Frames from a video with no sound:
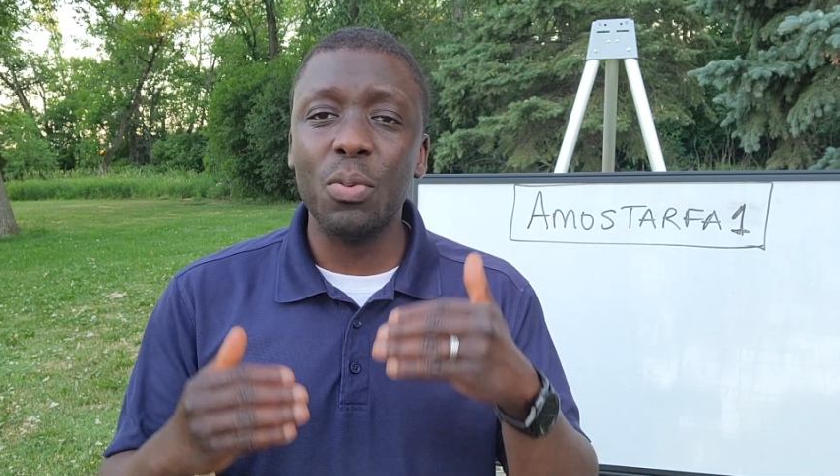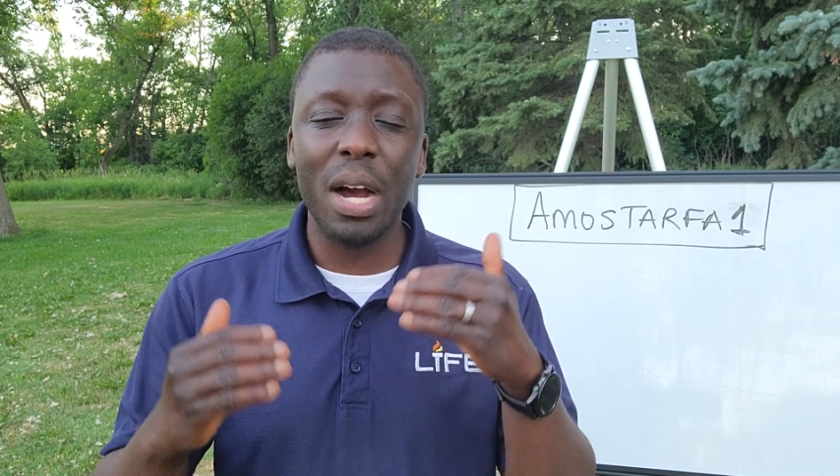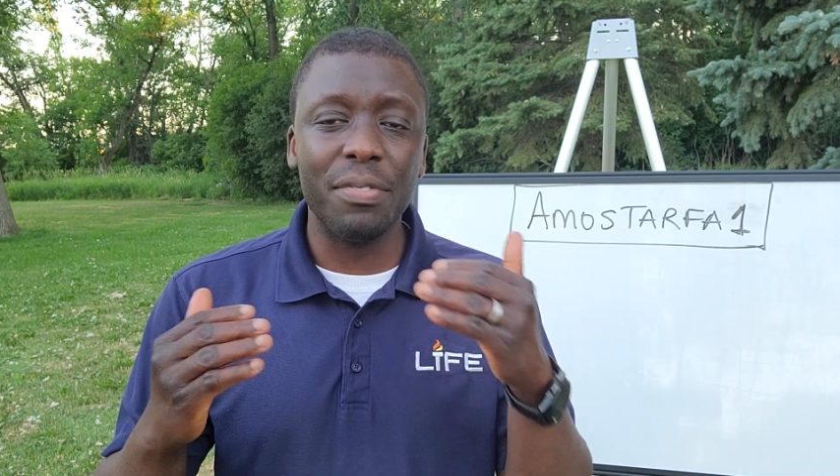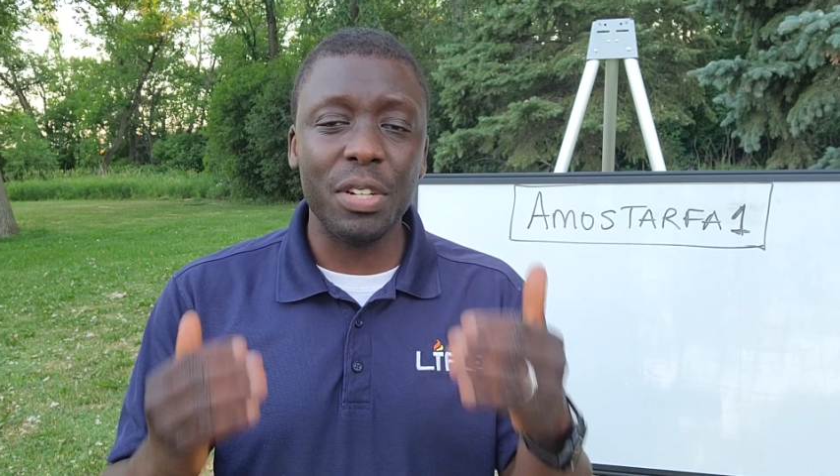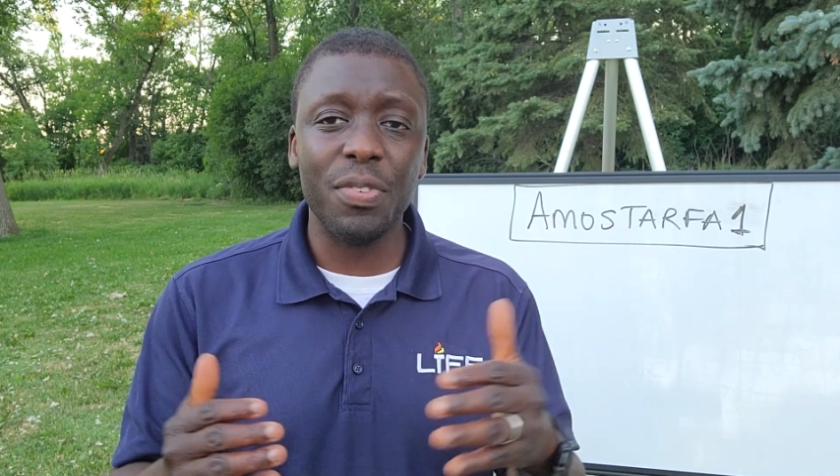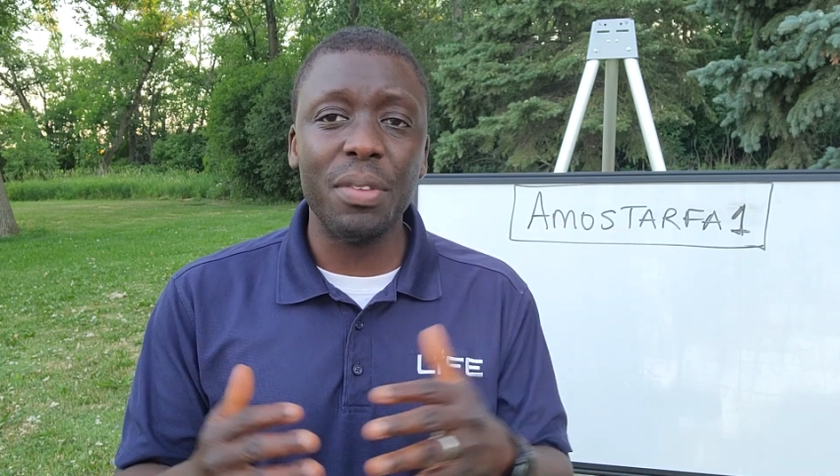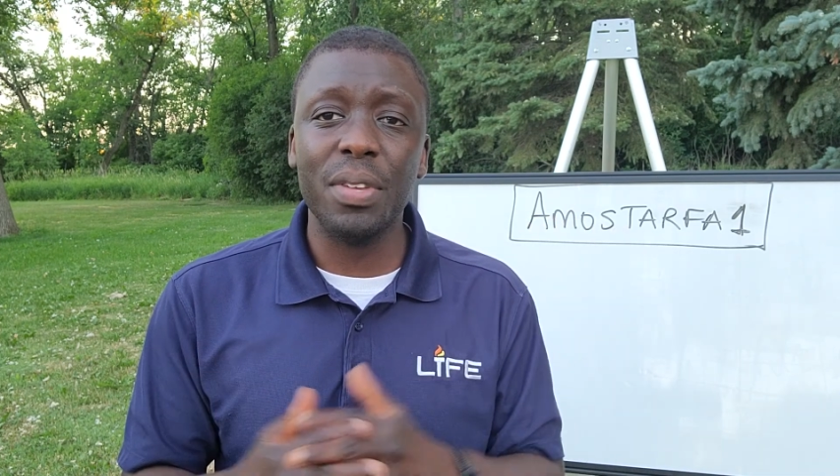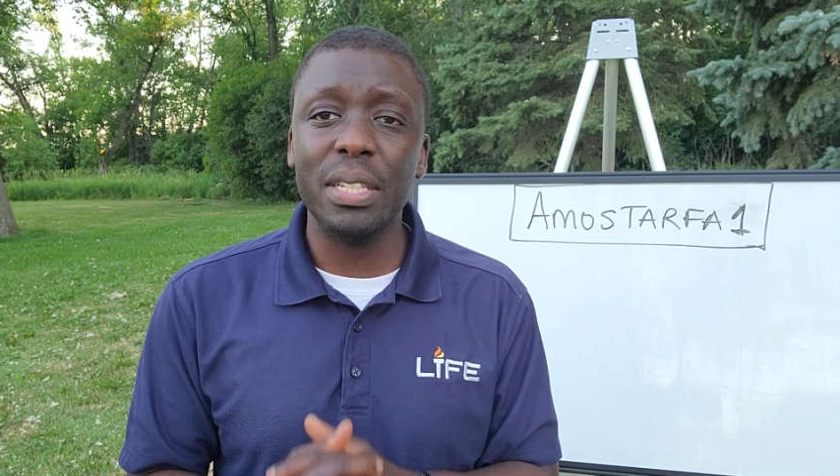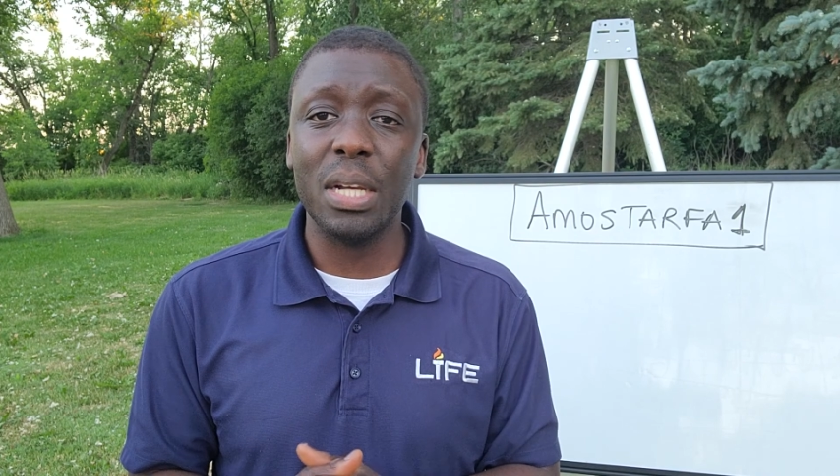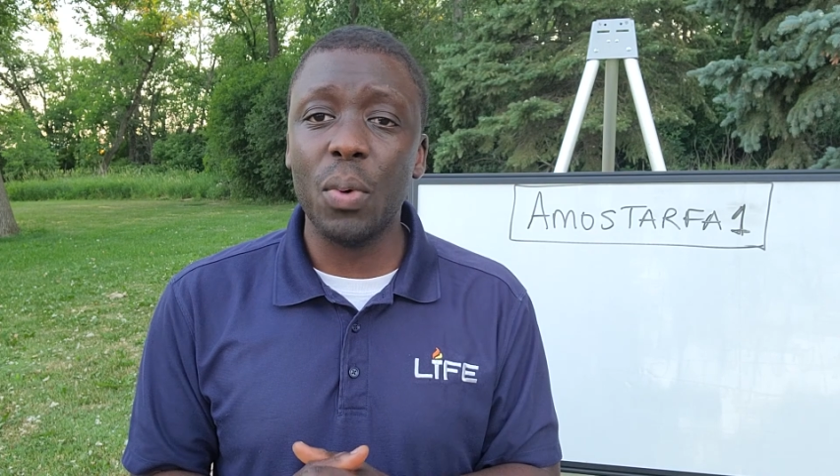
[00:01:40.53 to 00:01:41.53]
we'll have different
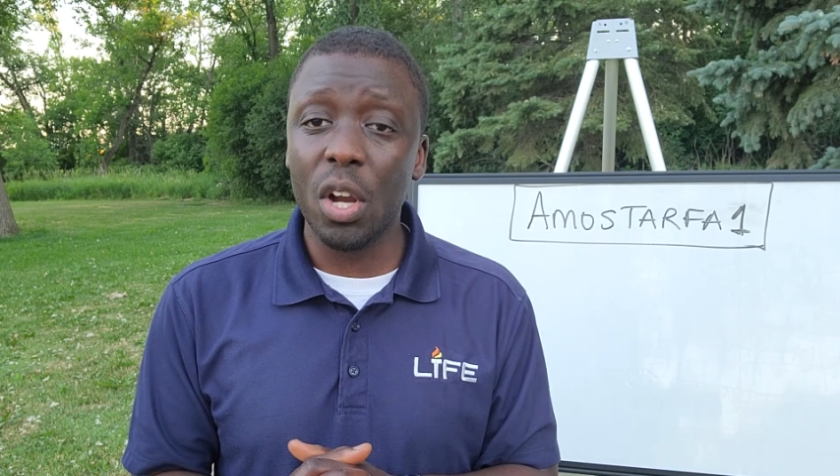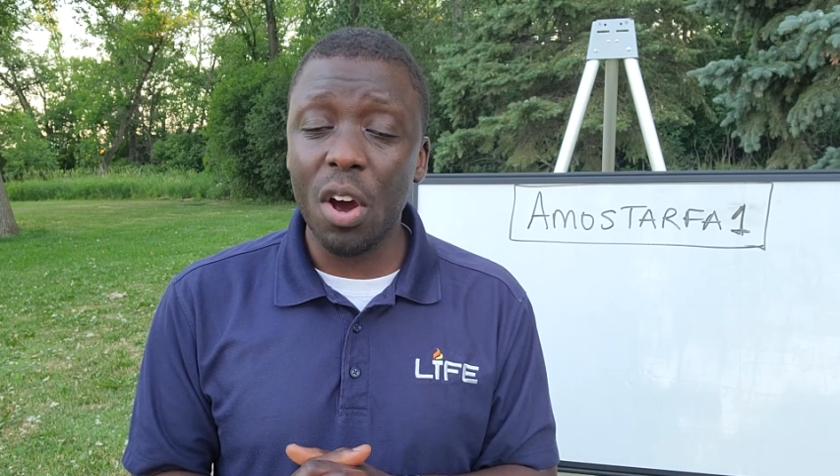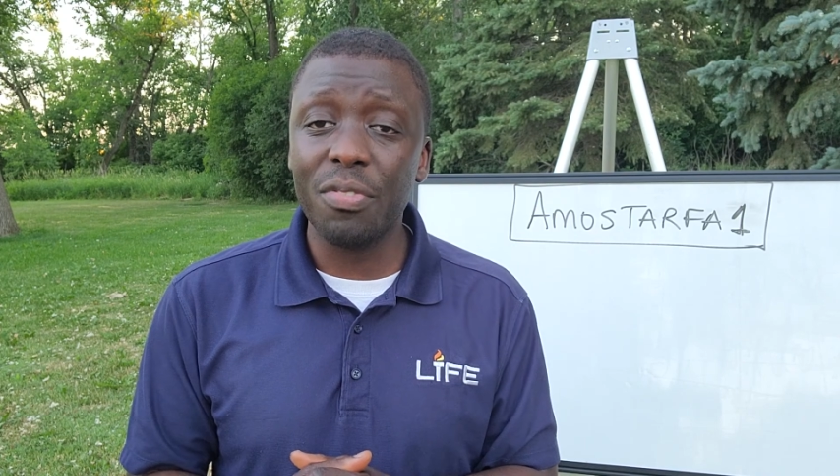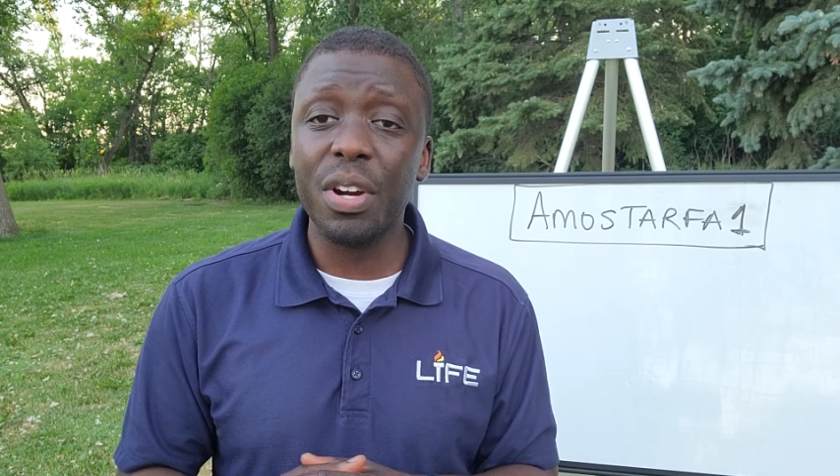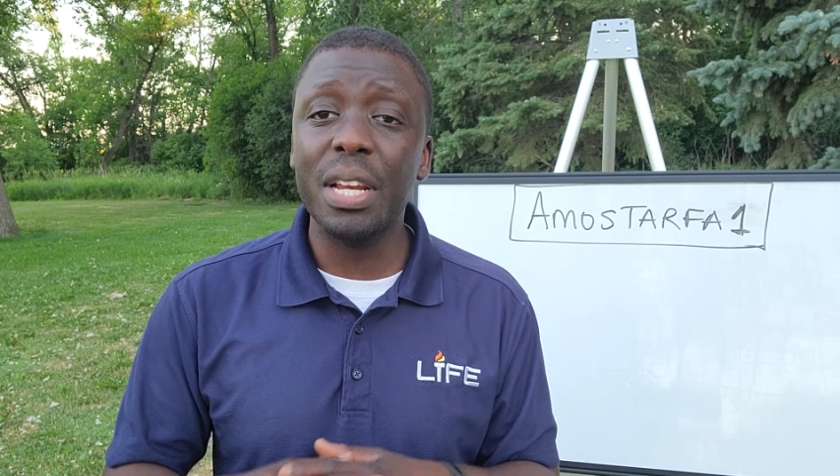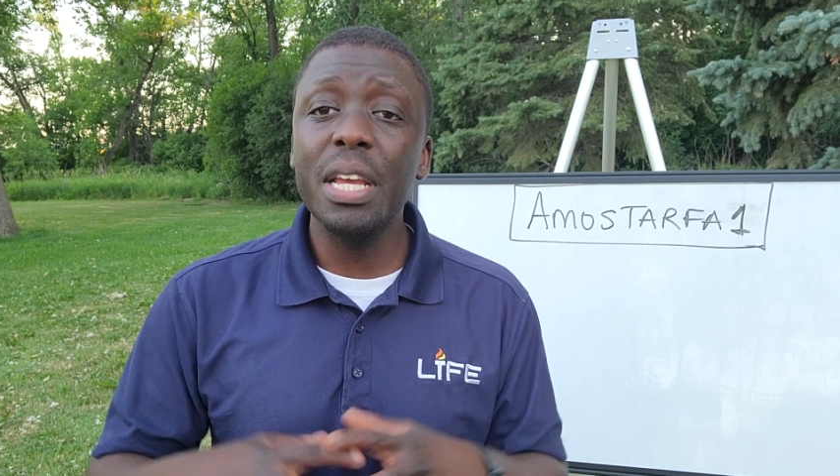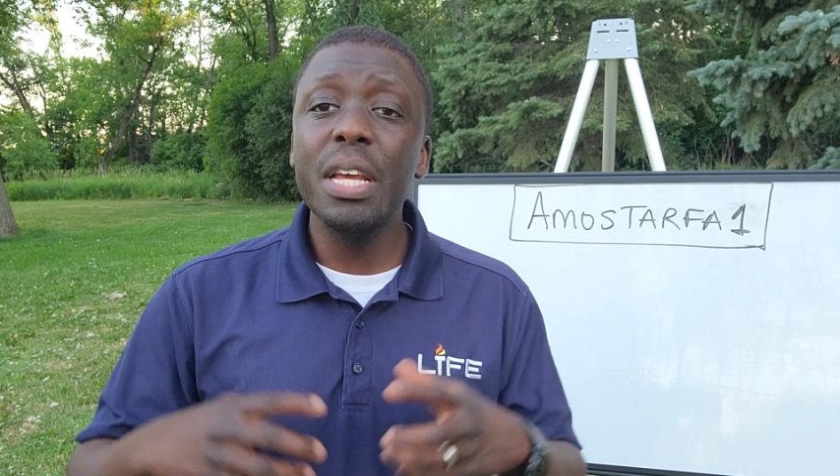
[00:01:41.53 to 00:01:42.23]
things that we're covering.